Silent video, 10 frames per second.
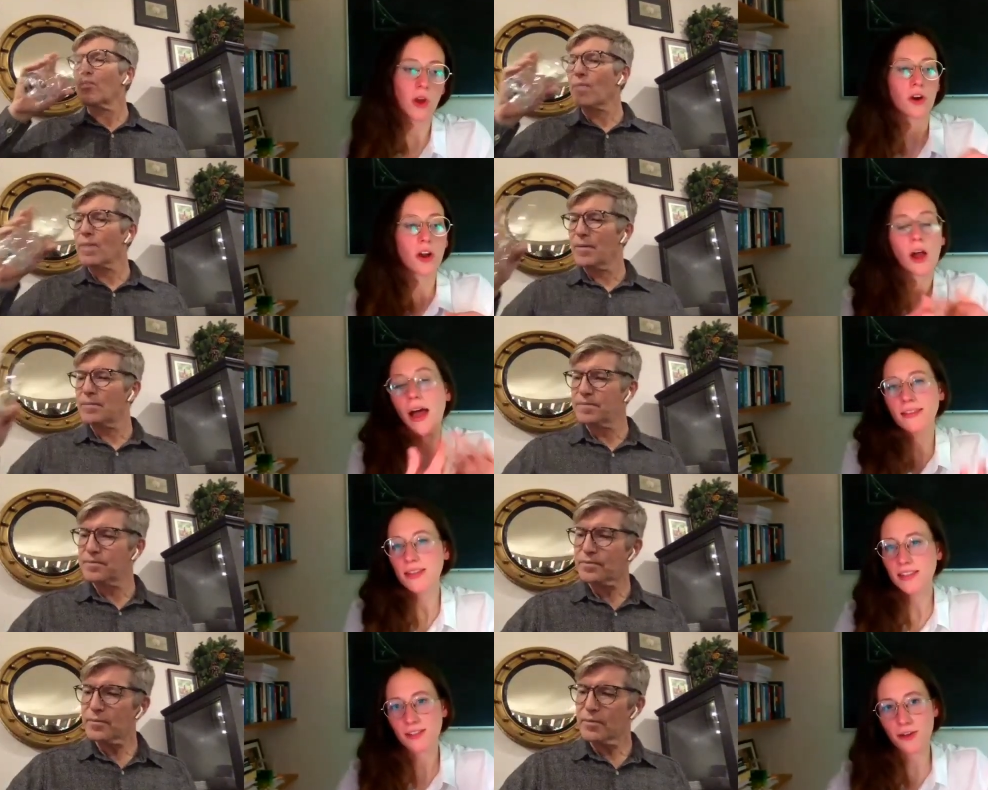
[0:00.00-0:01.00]
Speaker 1: or at
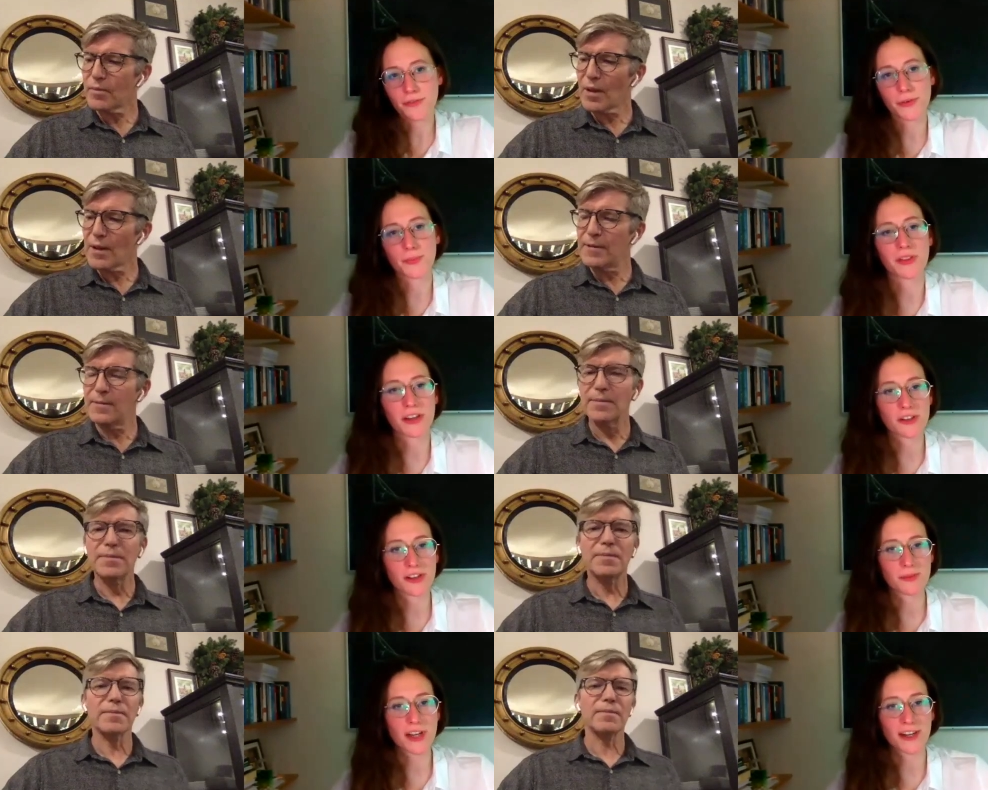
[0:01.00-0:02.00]
least offer
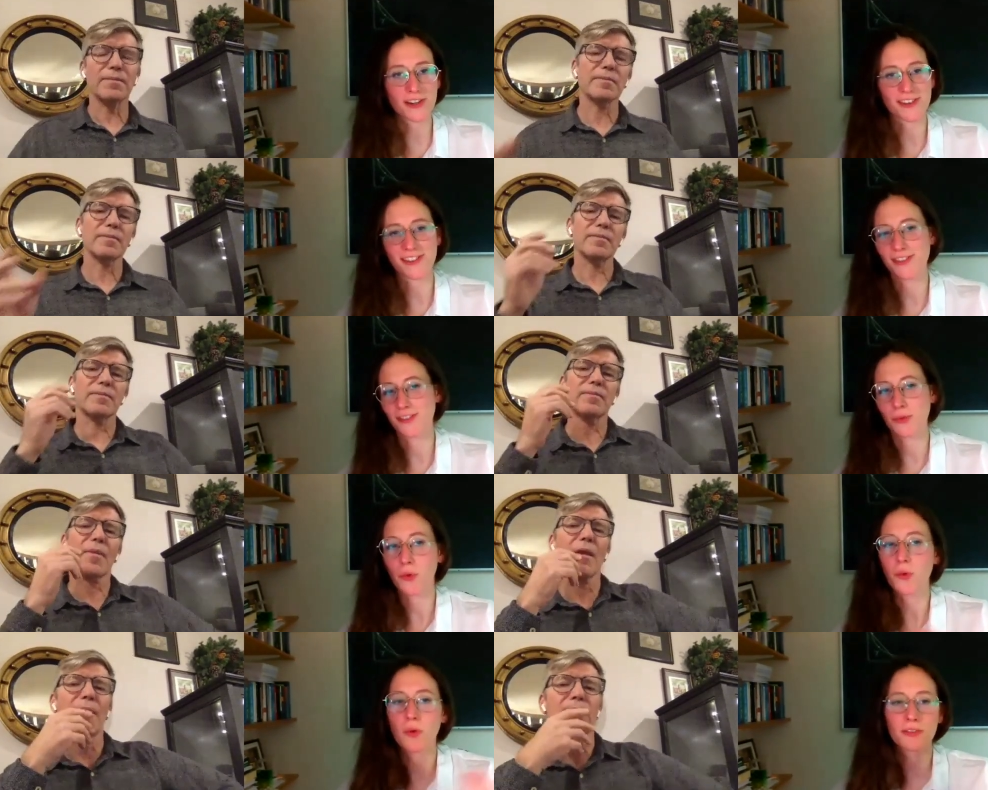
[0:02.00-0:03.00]
potential objections
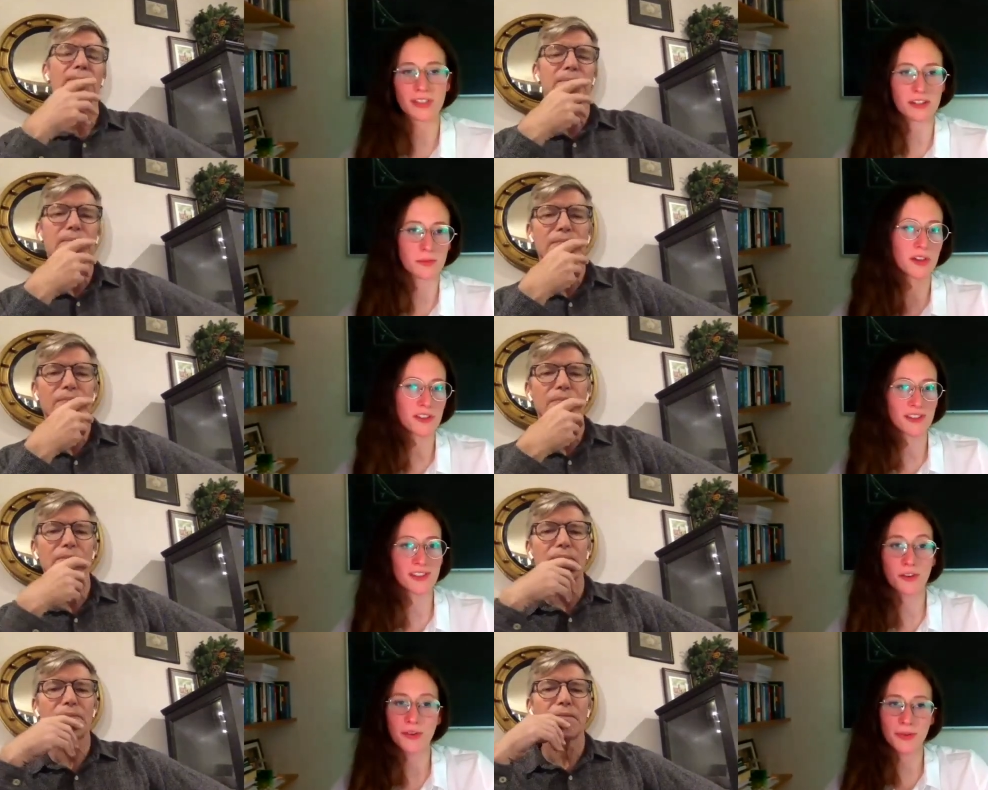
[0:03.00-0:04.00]
to all of these
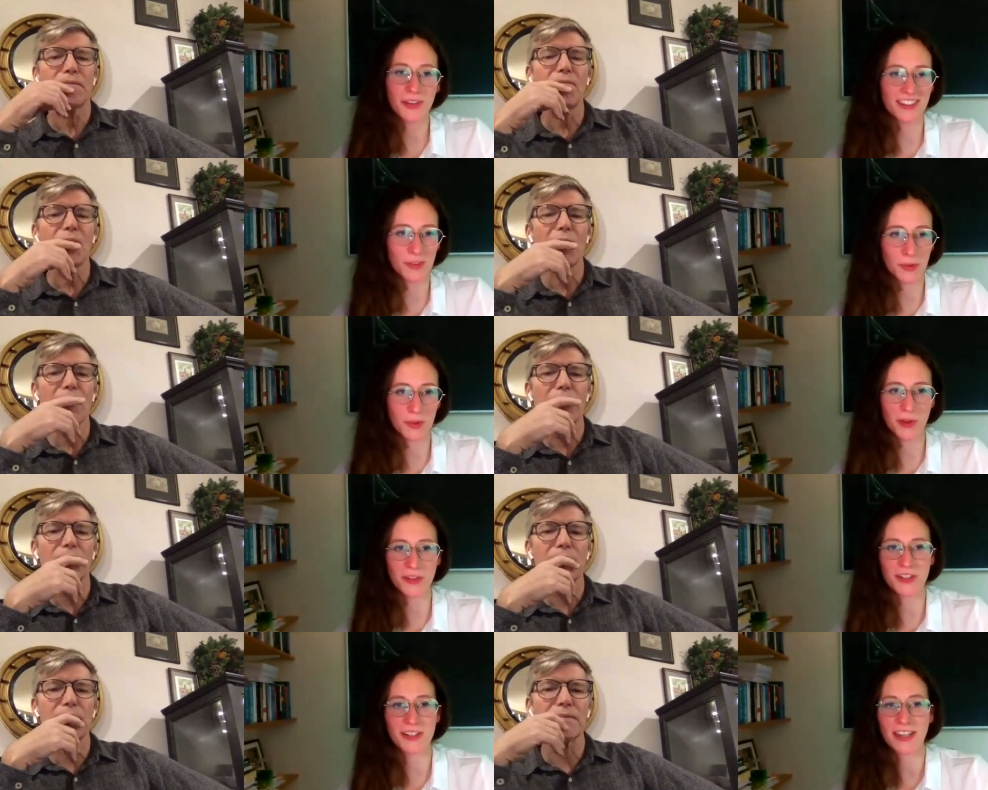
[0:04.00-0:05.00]
models, including to the
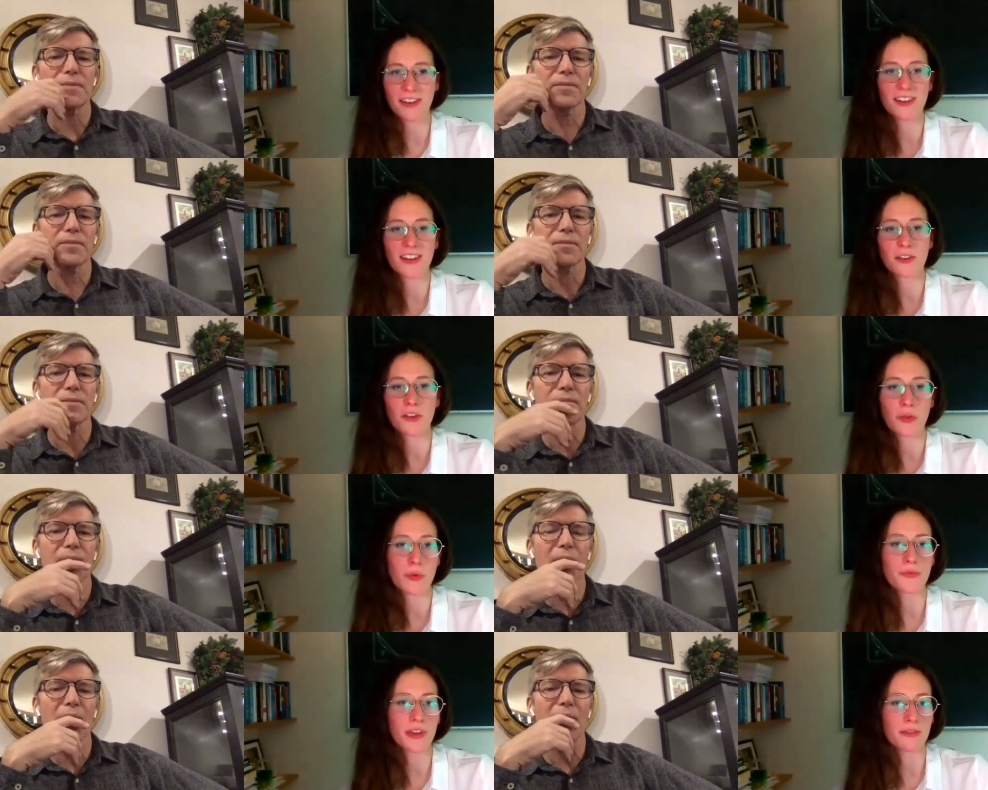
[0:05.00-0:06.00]
model that, that
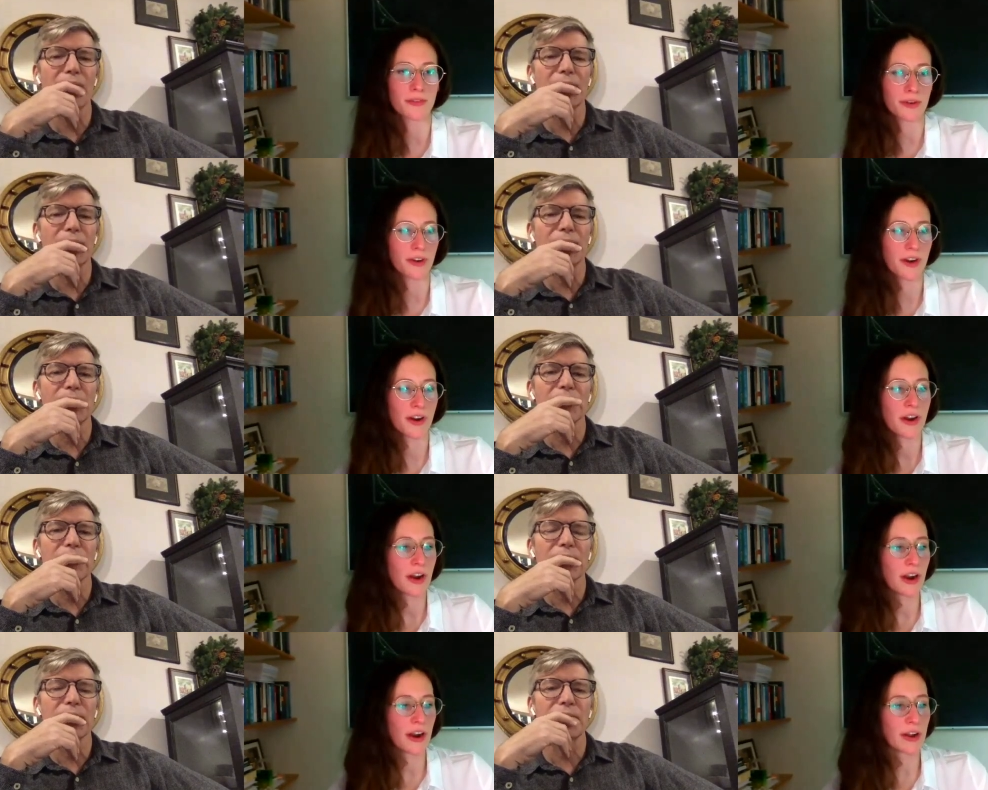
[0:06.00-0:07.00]
you favor
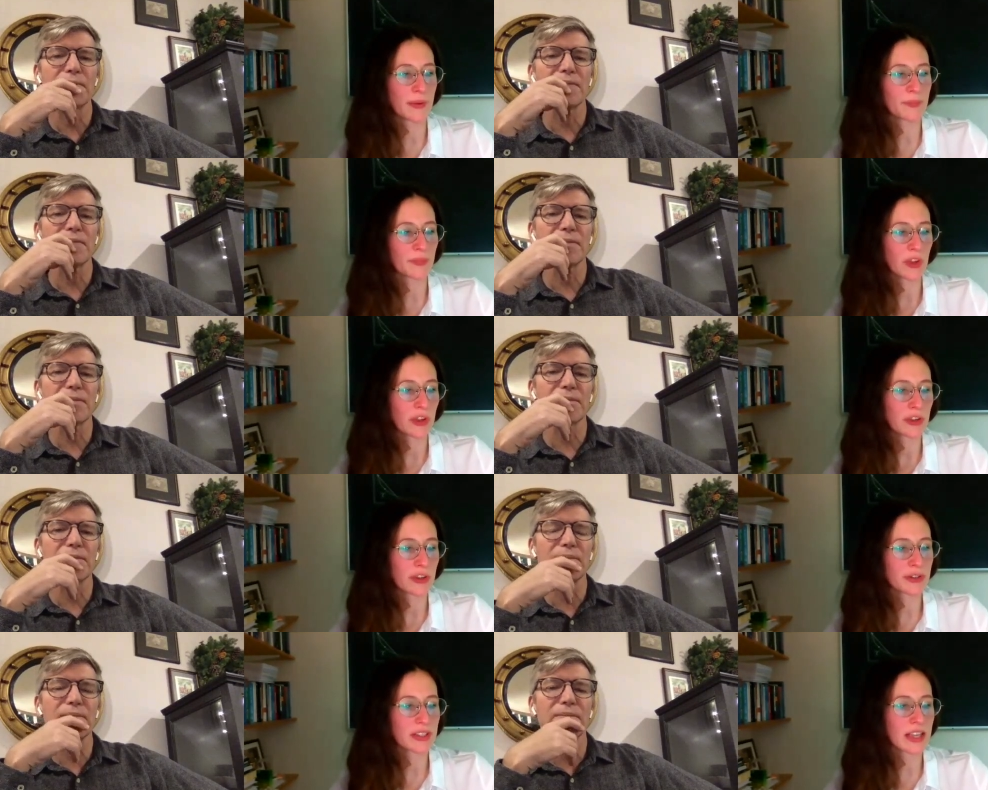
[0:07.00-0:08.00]
um,
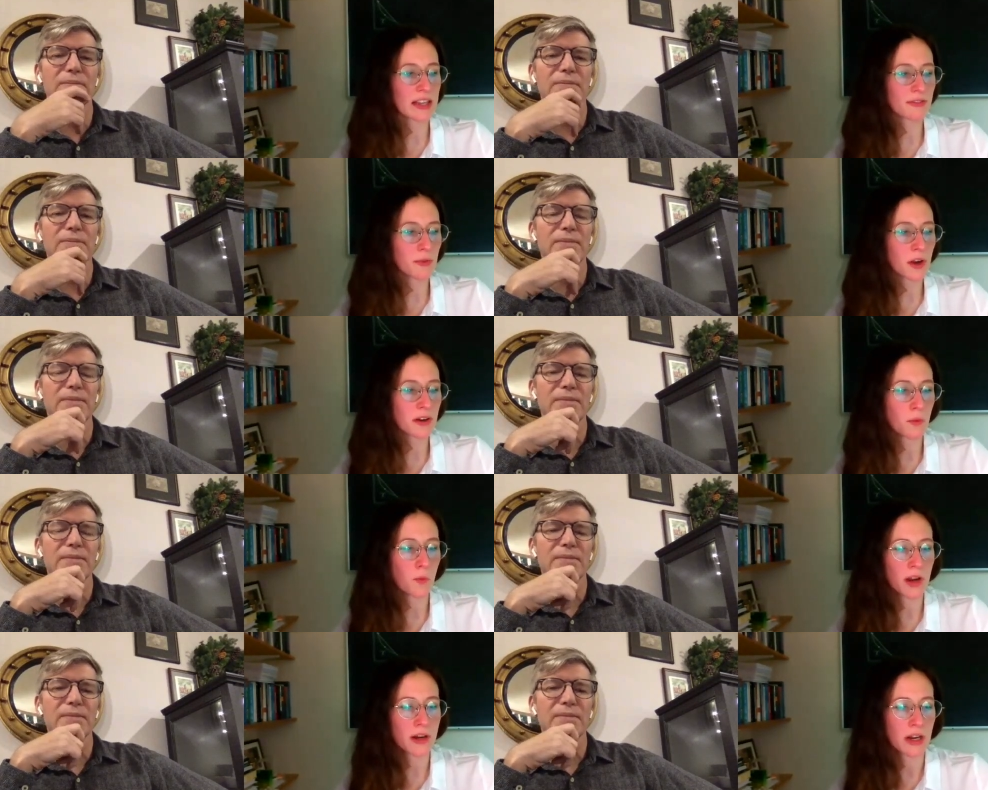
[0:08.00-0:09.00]
yourself. One,
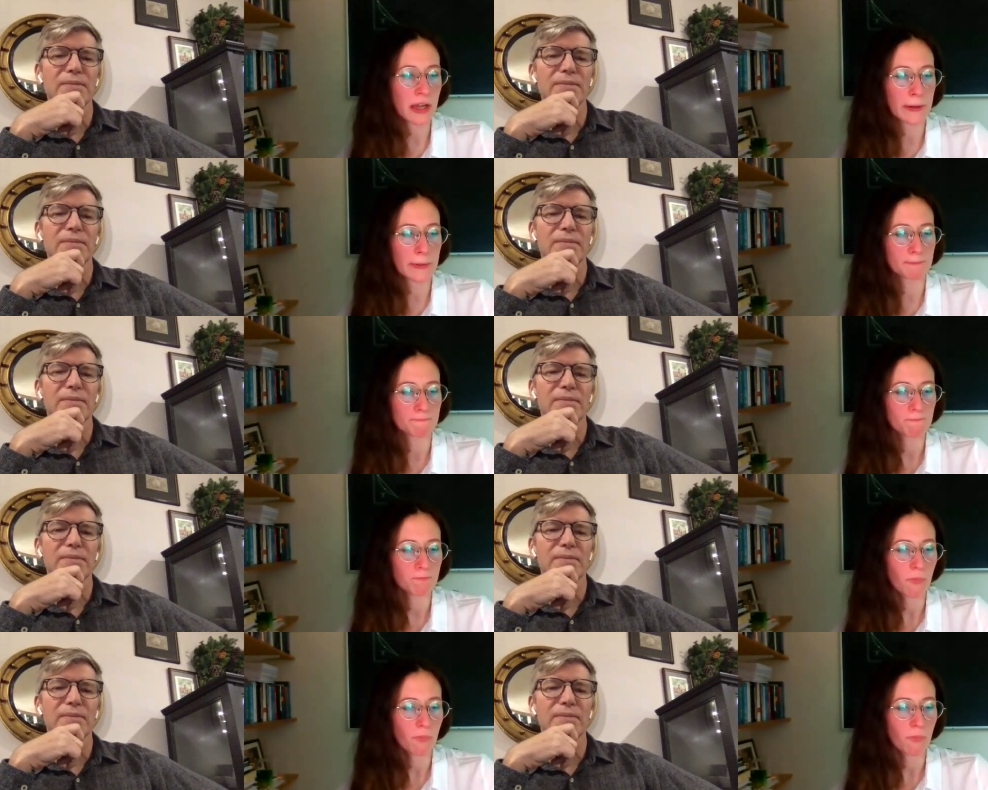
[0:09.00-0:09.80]
one um,